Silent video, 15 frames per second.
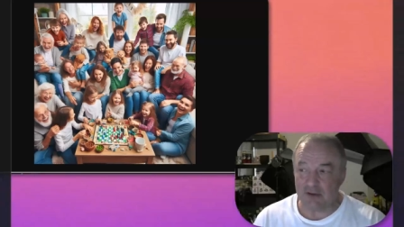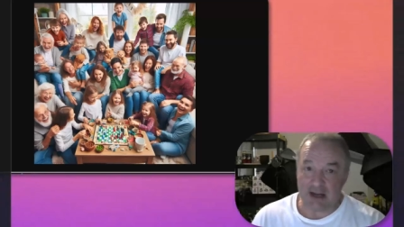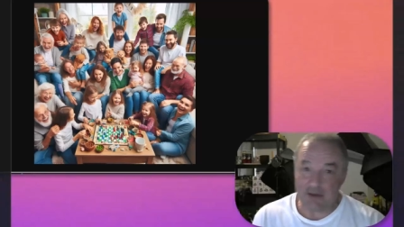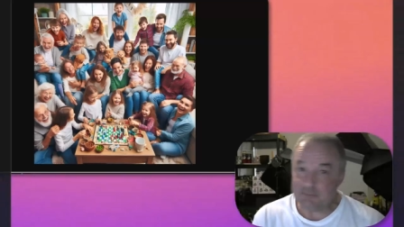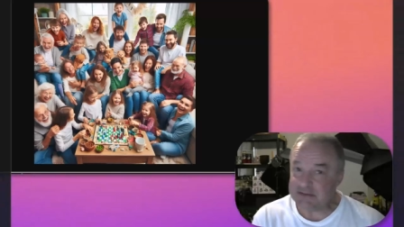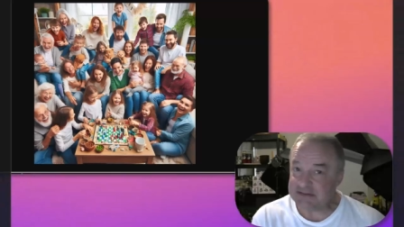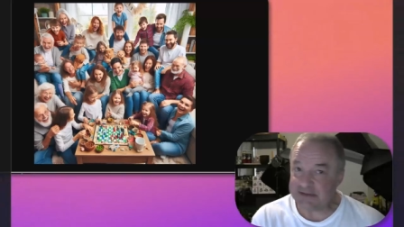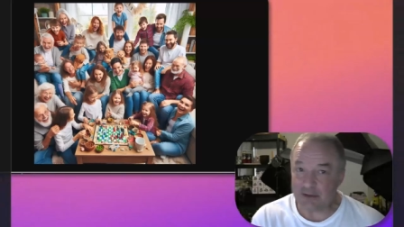I
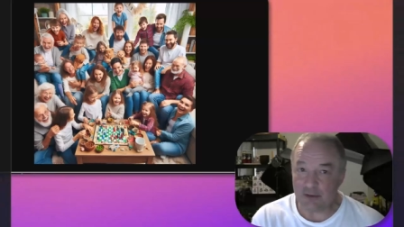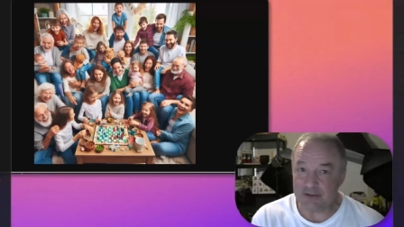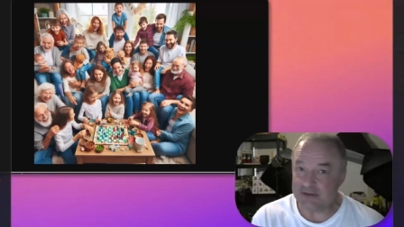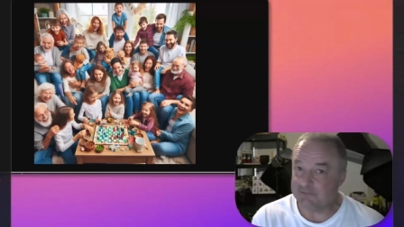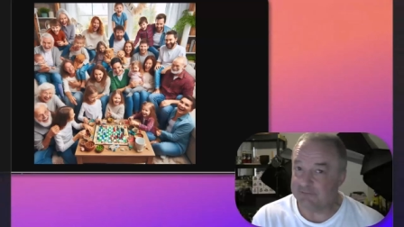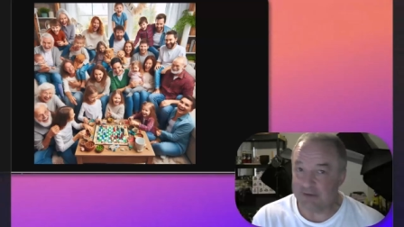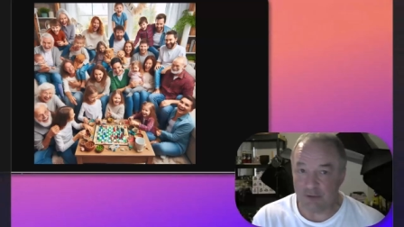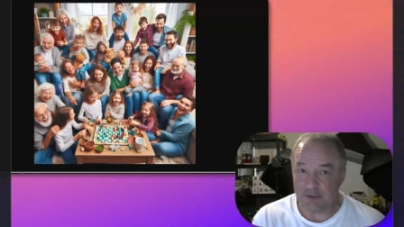was there in
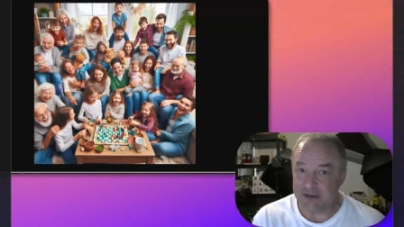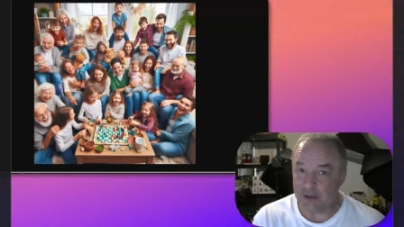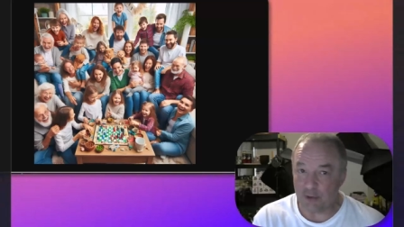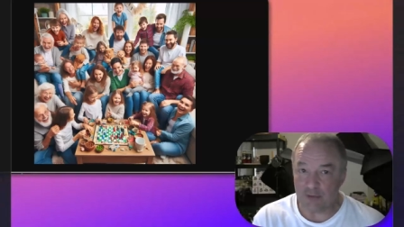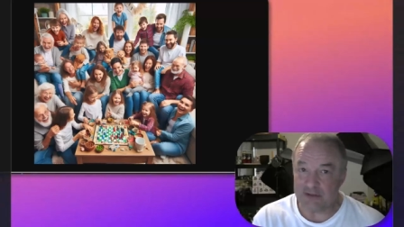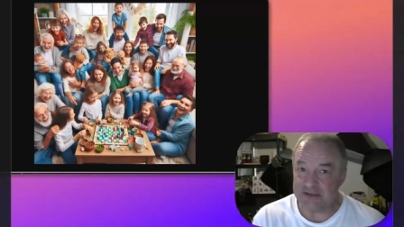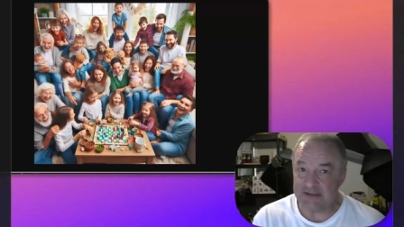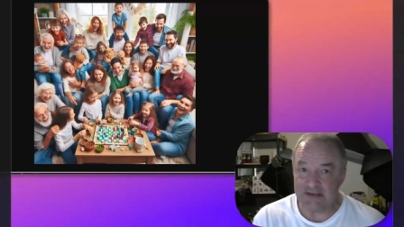the very
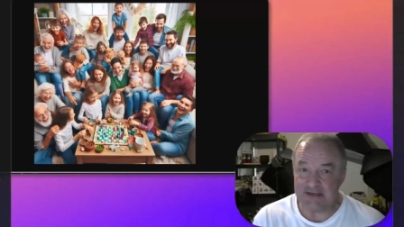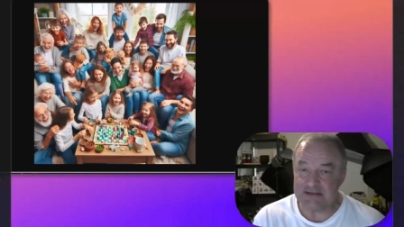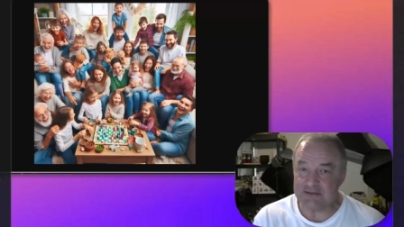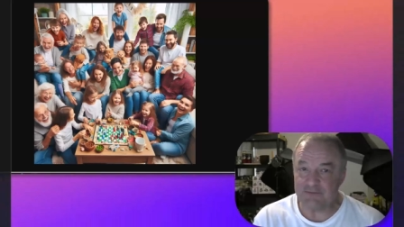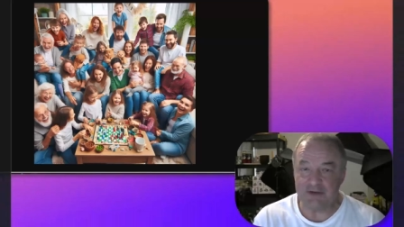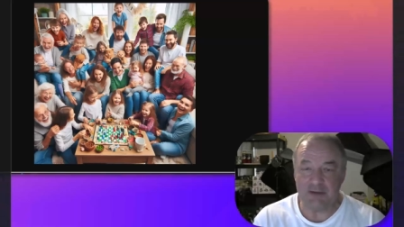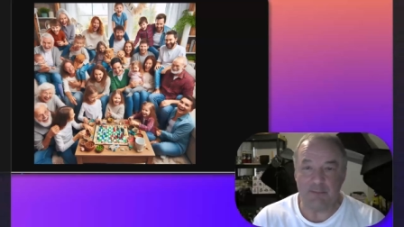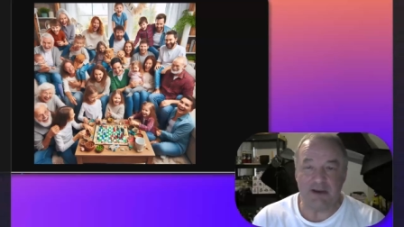early days
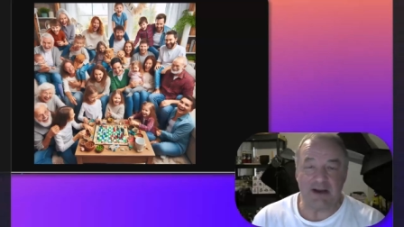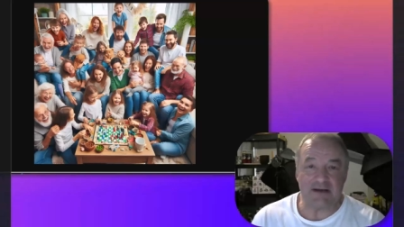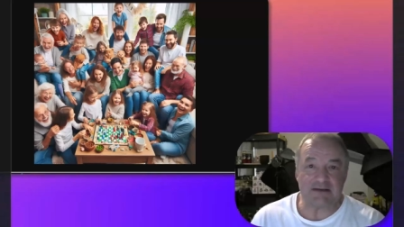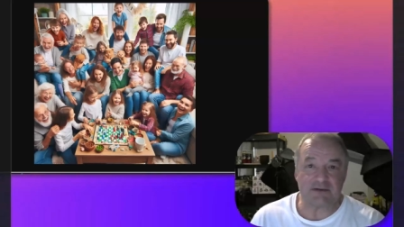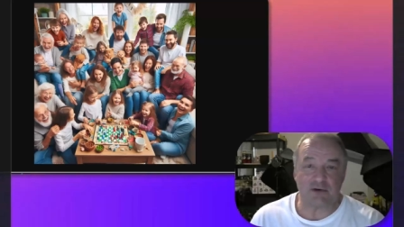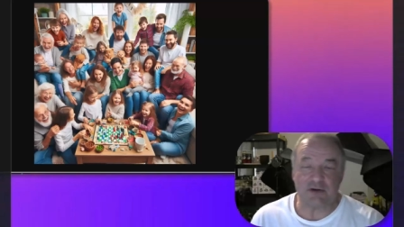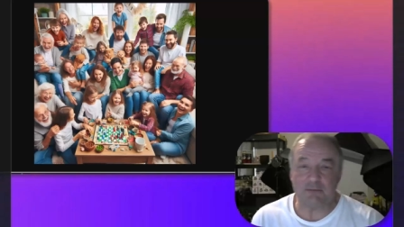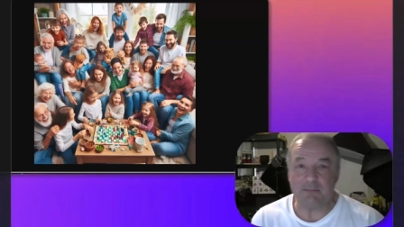of eBay. I
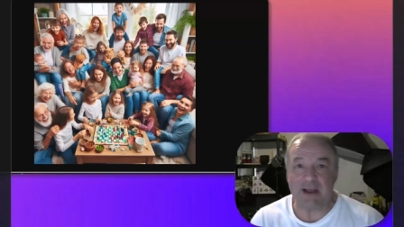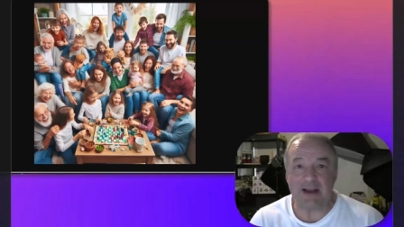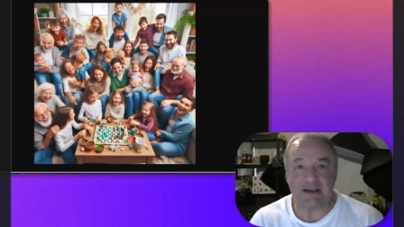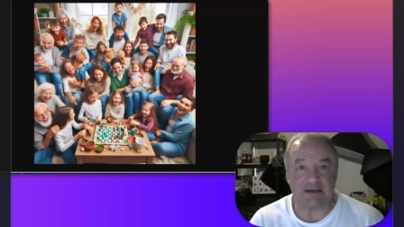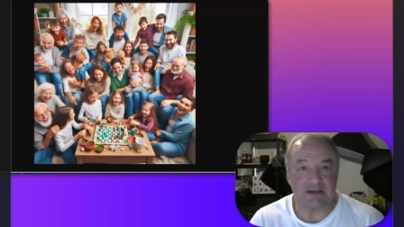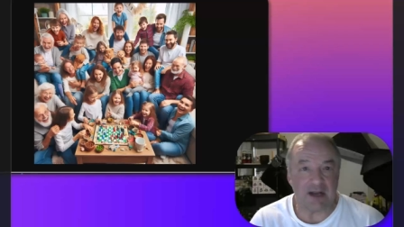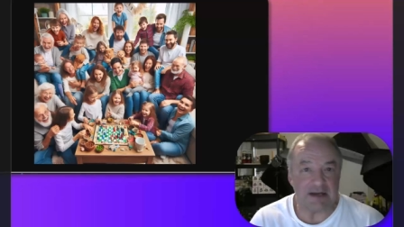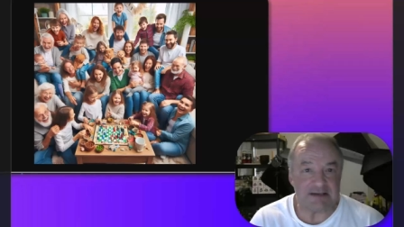started back
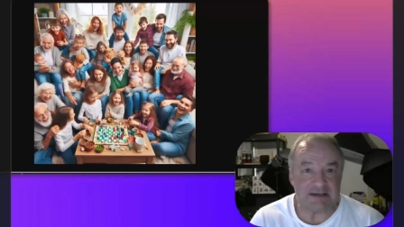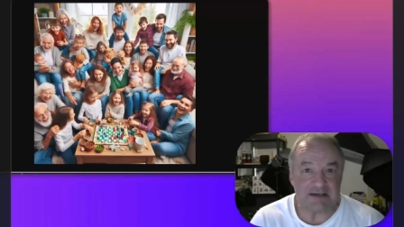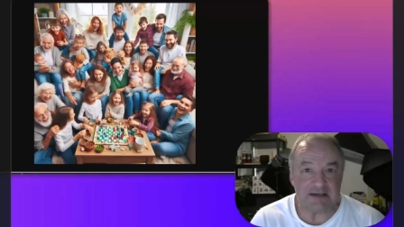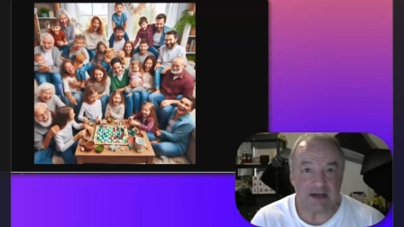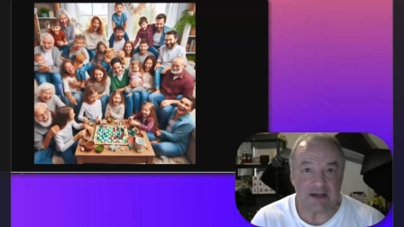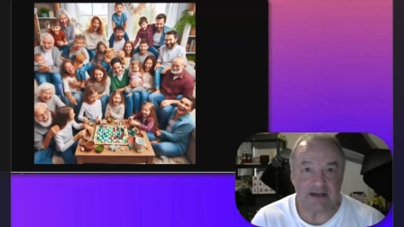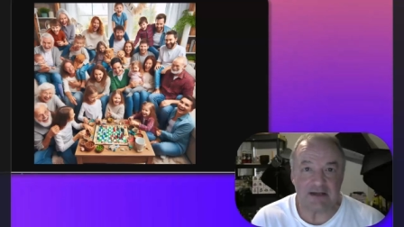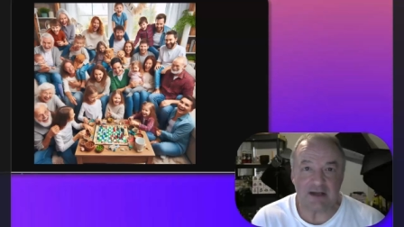in
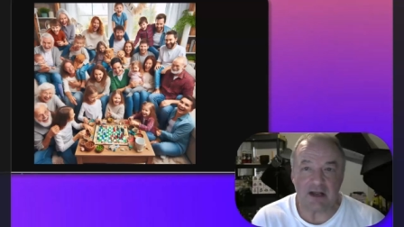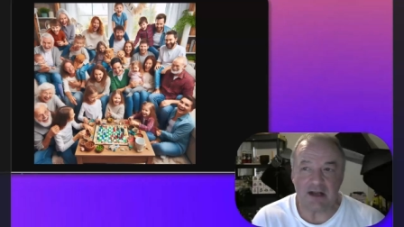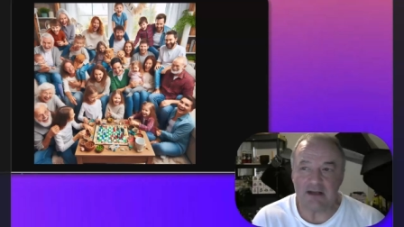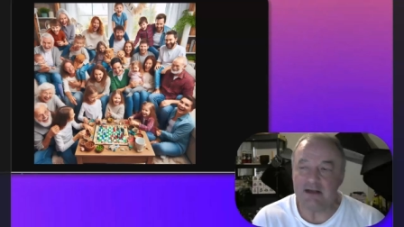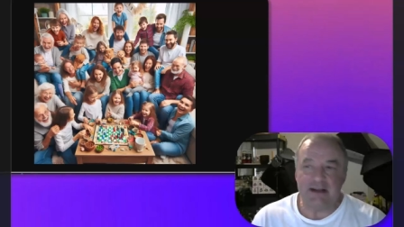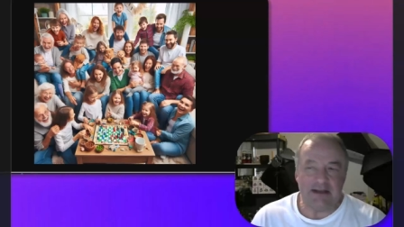1999.